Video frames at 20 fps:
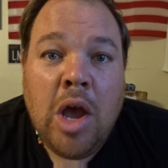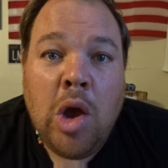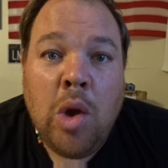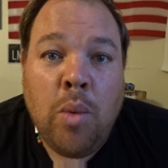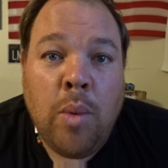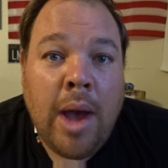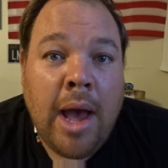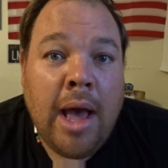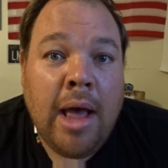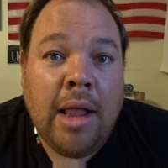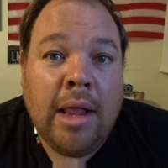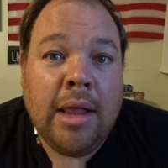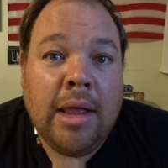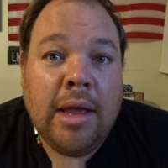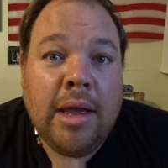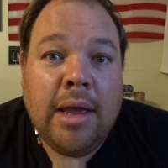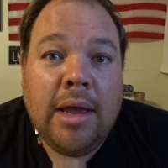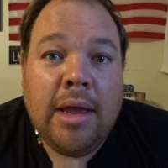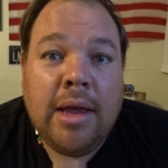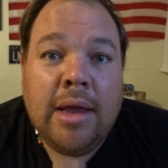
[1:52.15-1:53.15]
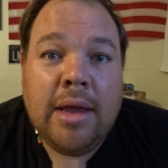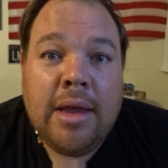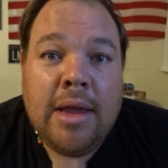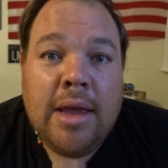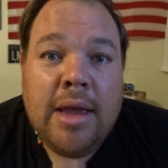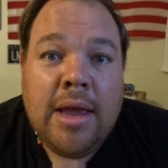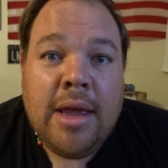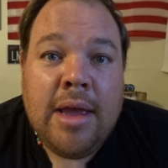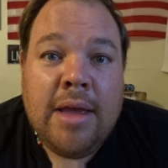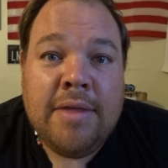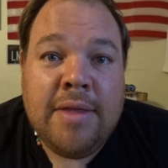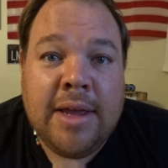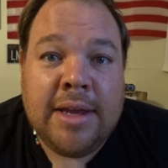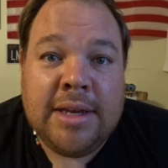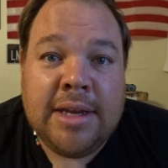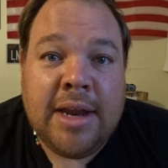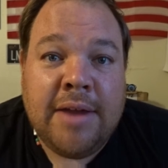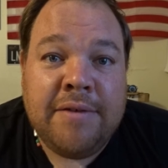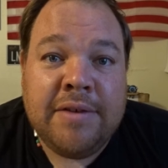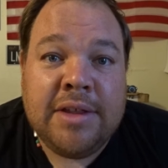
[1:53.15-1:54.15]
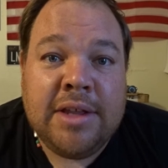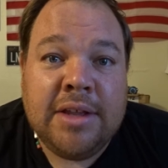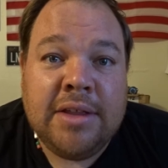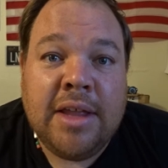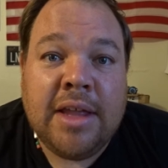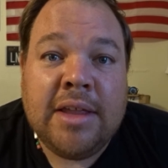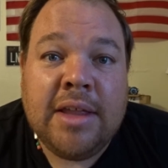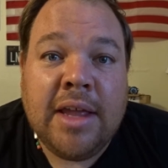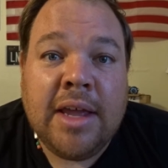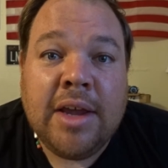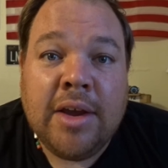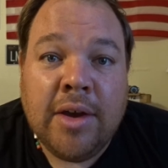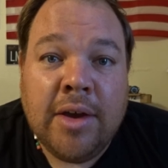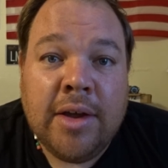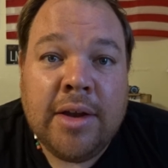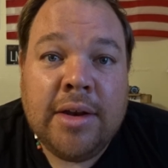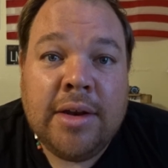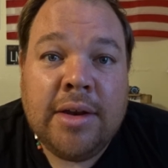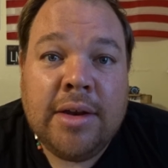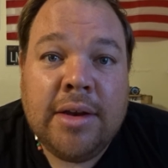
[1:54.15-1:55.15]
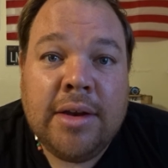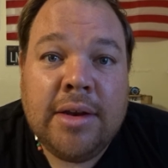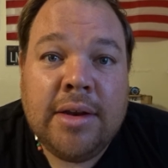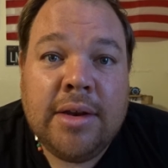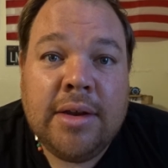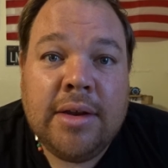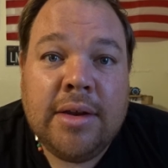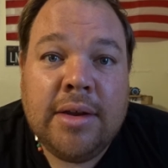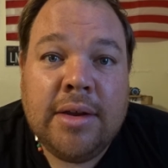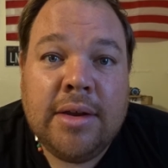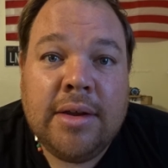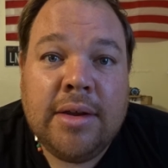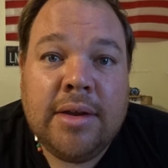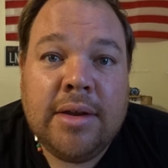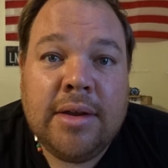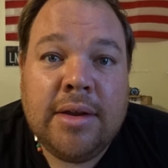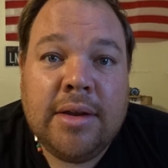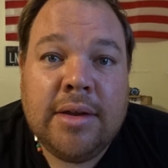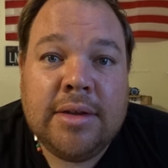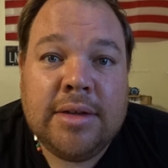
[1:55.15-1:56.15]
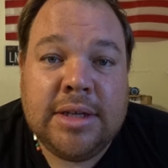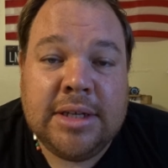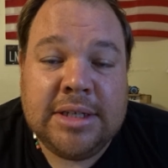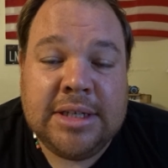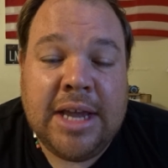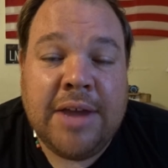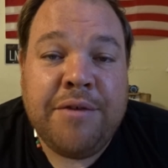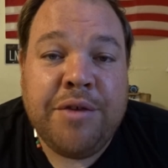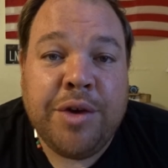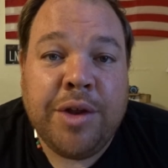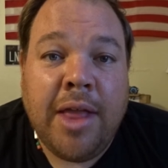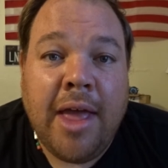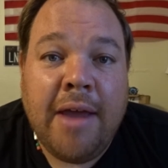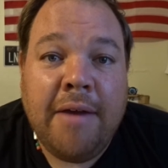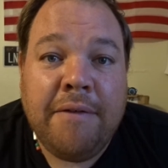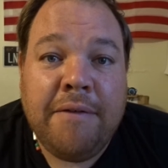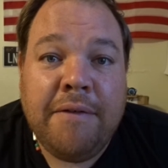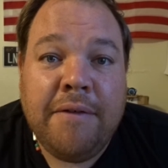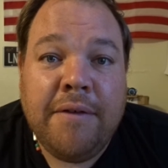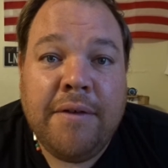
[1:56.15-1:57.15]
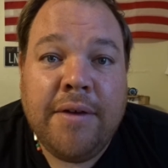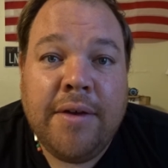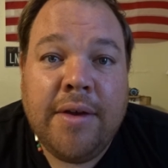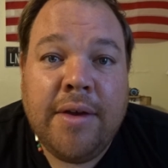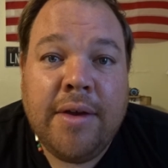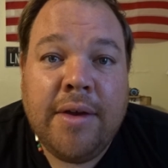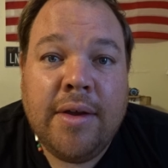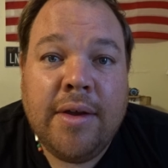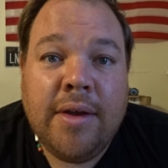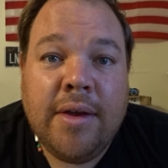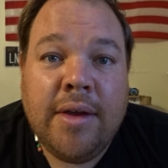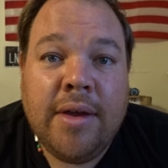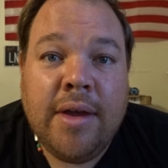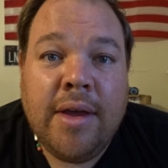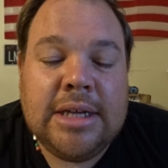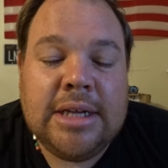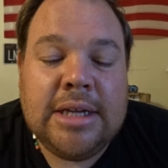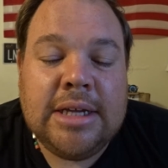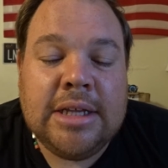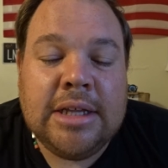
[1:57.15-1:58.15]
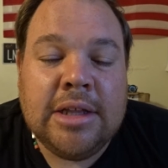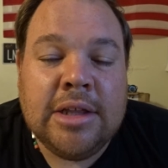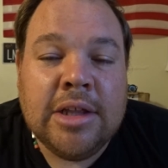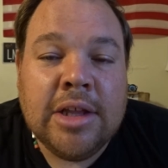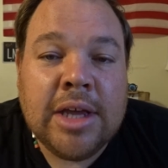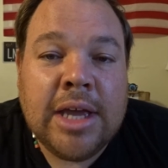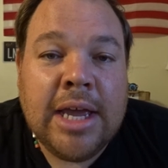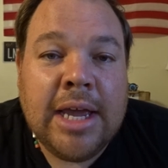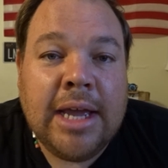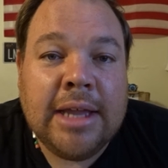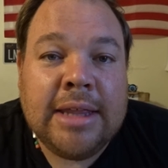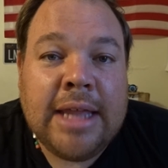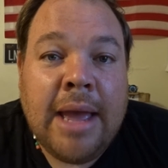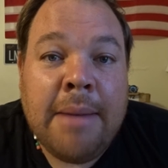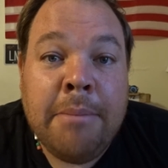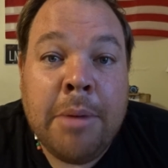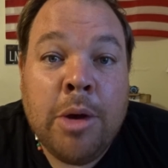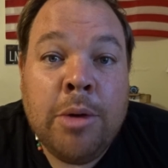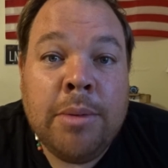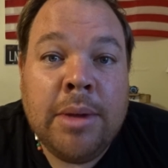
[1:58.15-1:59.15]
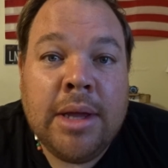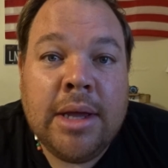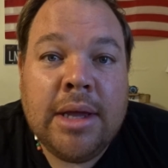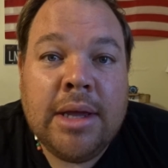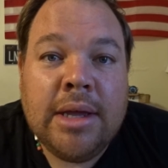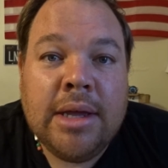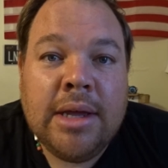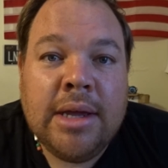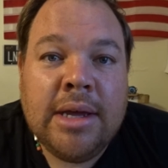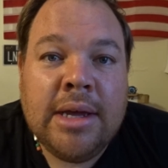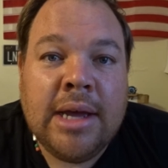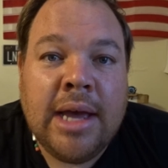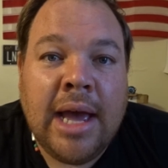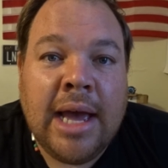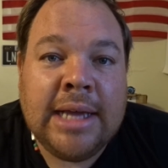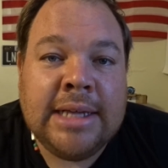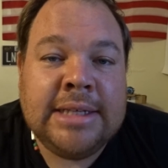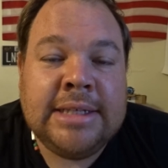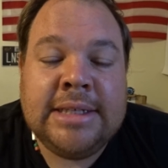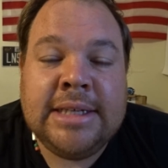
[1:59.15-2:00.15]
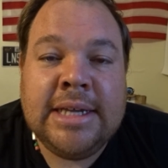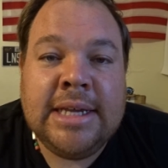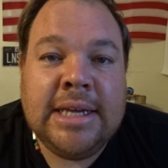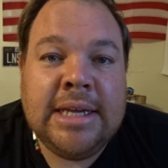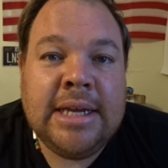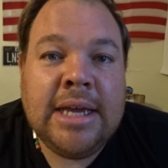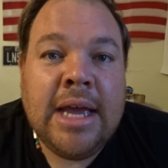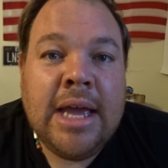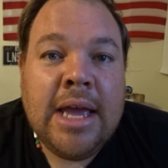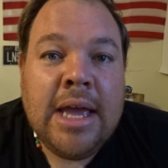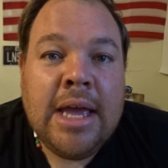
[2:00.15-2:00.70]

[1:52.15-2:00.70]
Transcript: while they did everything that they could to save her life. Looking at that moment, I see